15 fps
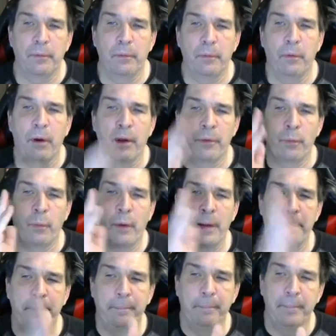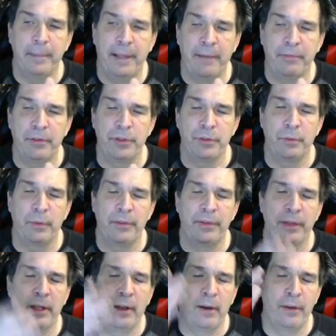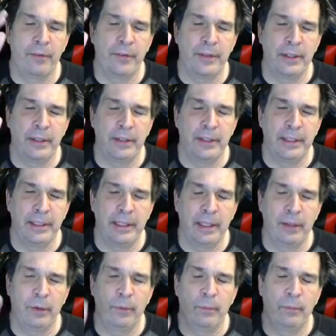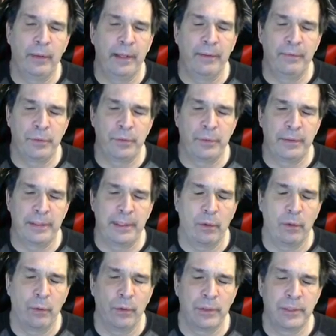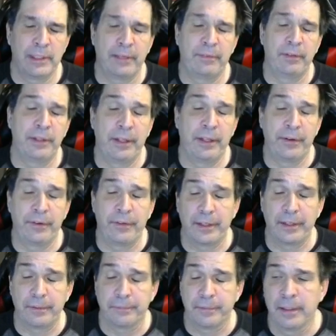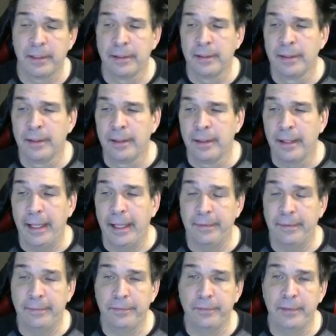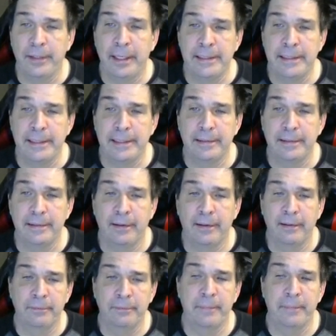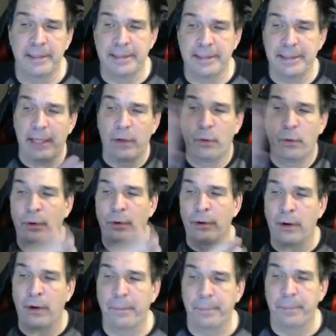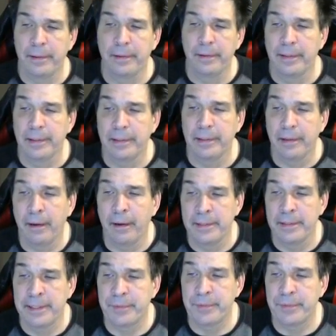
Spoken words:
all the white levels one thing, all the yellow levels one thing, orange level another thing. And the idea of mixing that order up seems